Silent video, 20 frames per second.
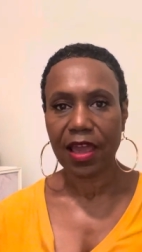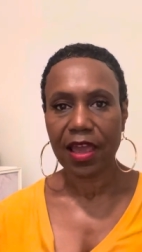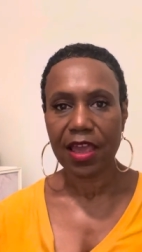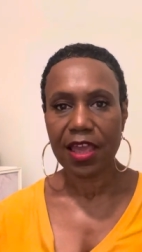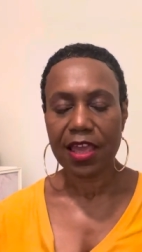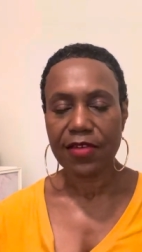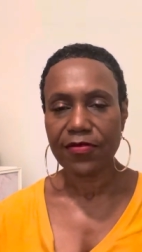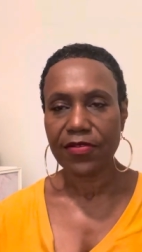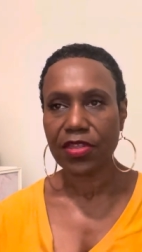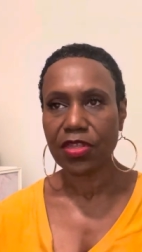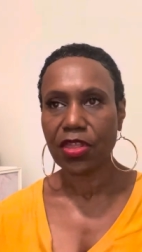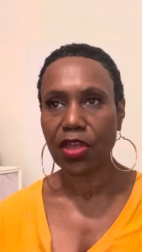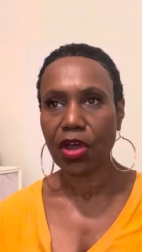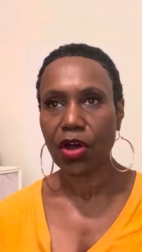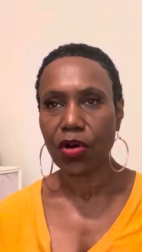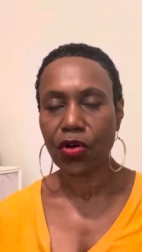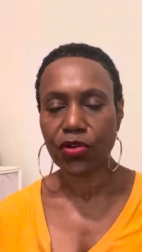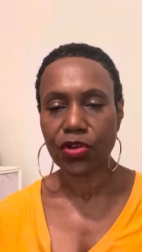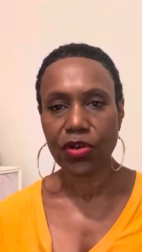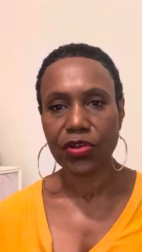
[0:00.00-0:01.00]
even
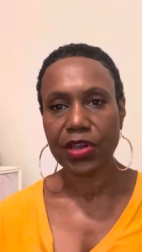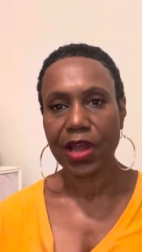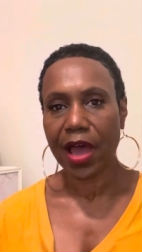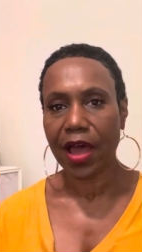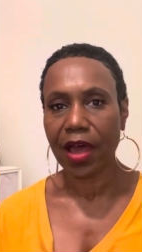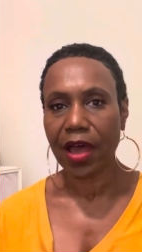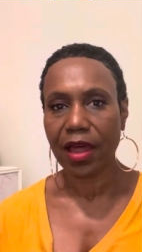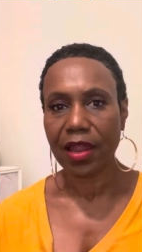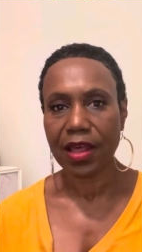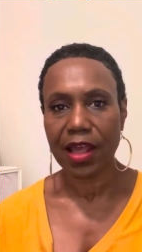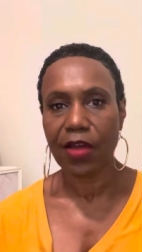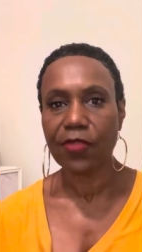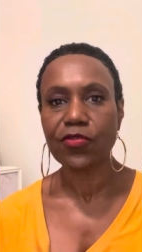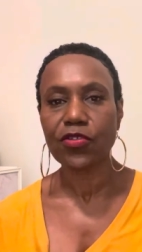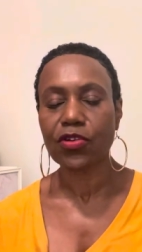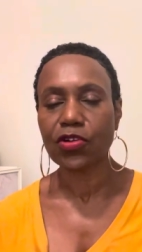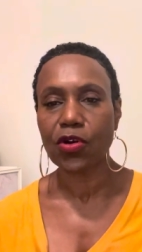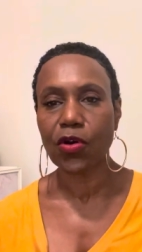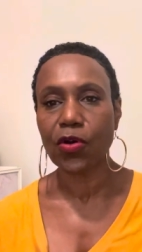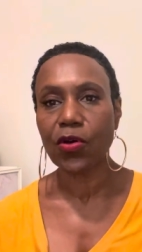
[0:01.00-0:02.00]
though you're not
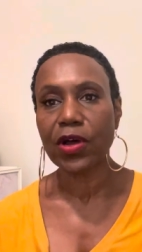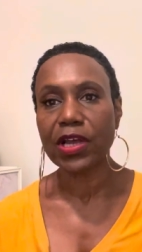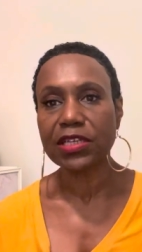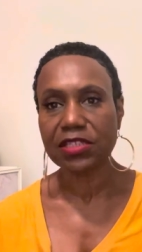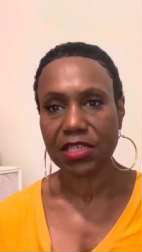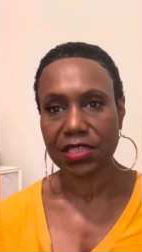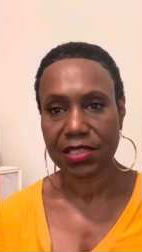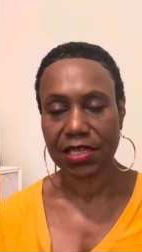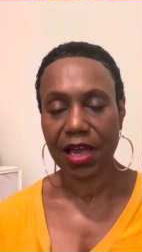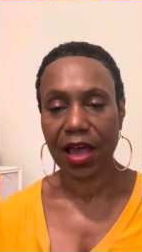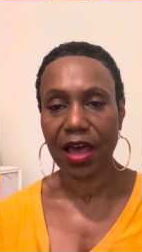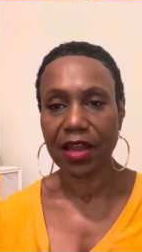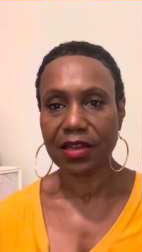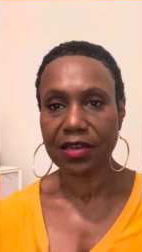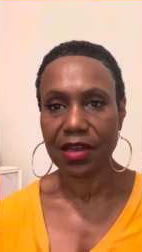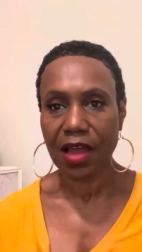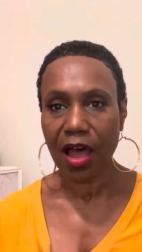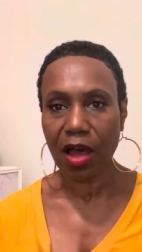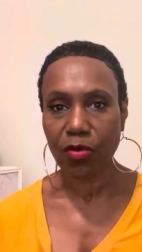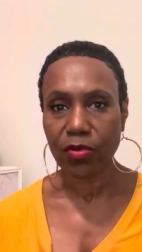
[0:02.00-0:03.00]
ever going to tie the
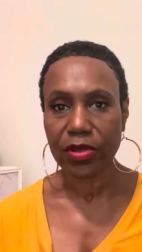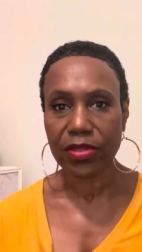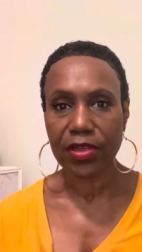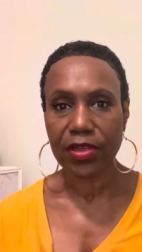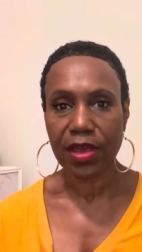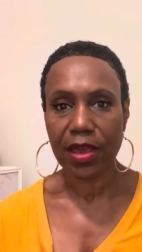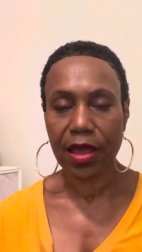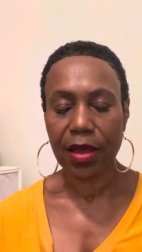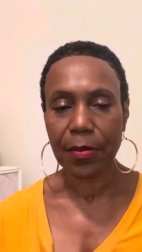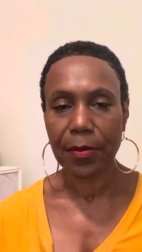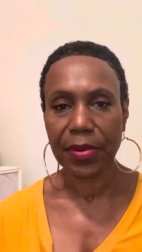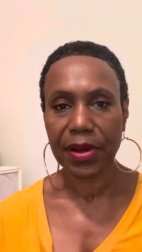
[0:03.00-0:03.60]
knot with him,